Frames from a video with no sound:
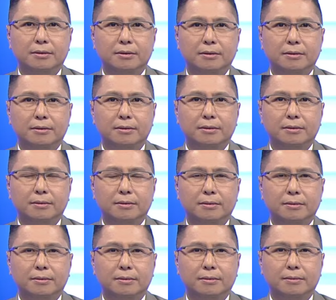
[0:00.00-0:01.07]

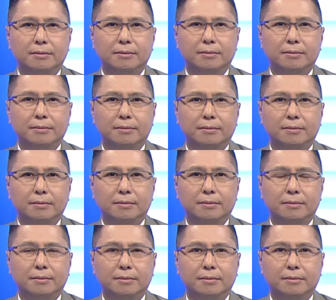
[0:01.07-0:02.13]

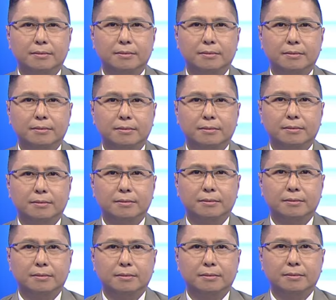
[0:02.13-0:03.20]

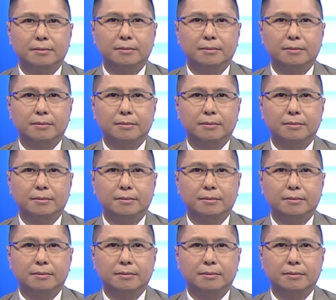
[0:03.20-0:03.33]
[no speech]